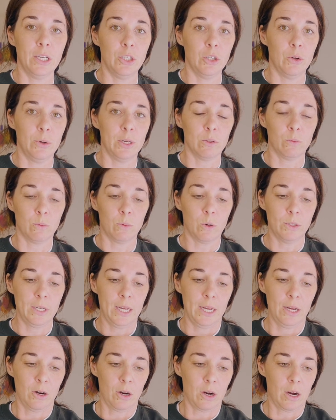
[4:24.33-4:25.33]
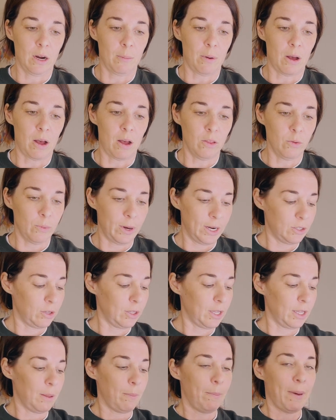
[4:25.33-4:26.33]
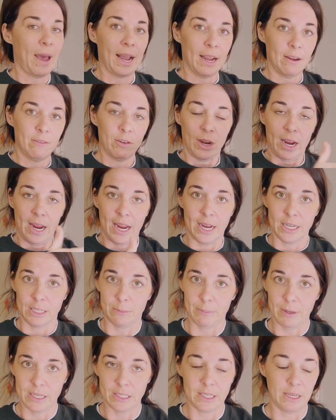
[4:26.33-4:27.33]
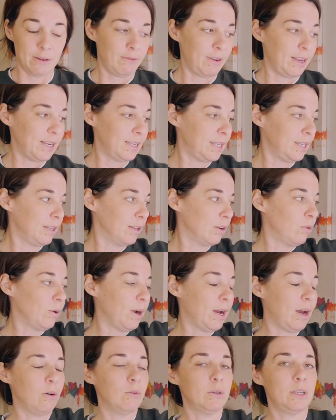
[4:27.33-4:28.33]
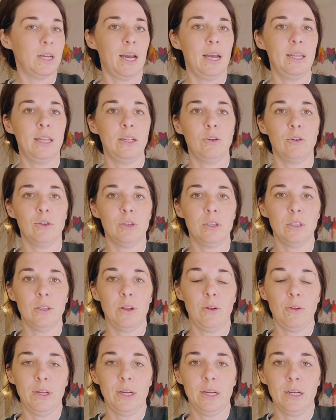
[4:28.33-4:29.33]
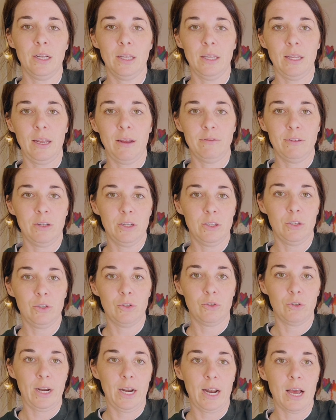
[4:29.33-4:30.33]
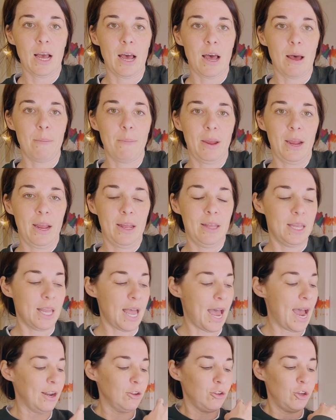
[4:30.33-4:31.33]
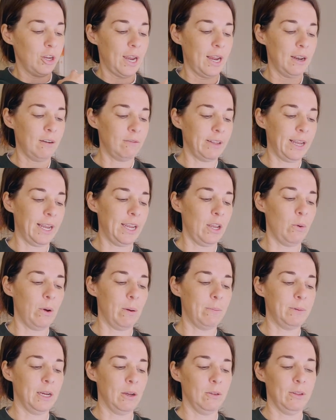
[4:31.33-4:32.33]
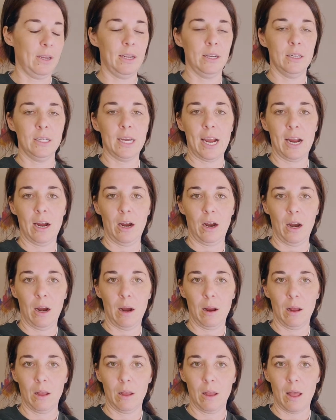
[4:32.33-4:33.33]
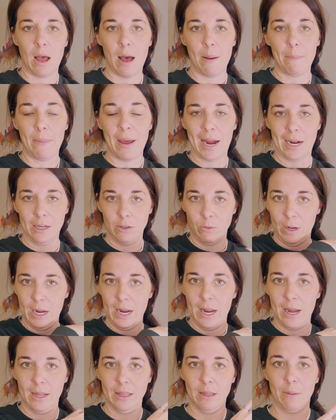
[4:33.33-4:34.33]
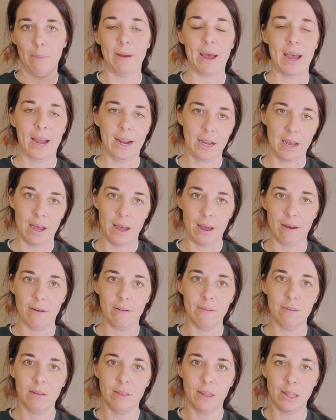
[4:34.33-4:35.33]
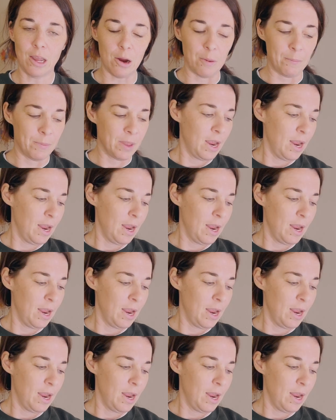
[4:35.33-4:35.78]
do is rotate your arm all the way so that the back of your hand is basically facing the ground. And then you're slowly going to lift straight up. And that should kind of light you up down that entire pathway on the back of the arm.